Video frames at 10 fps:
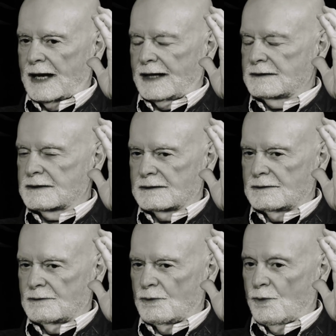and
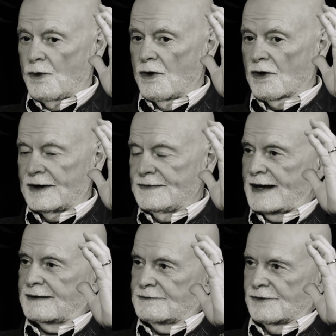war in
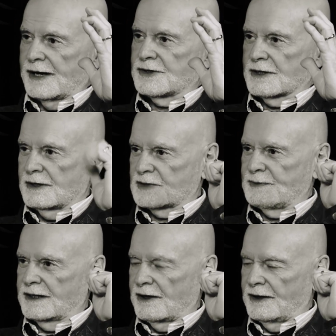that region has
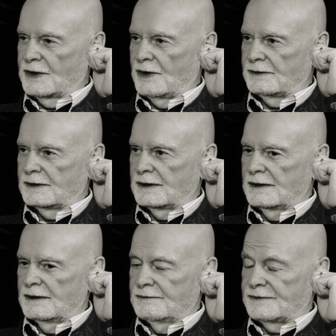been going on
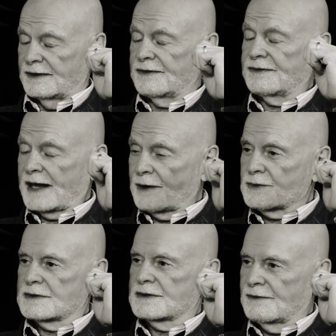for
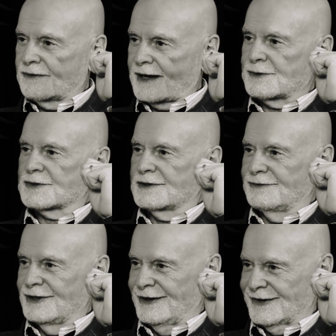thousands and thousands of
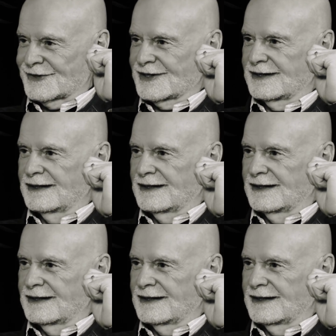years.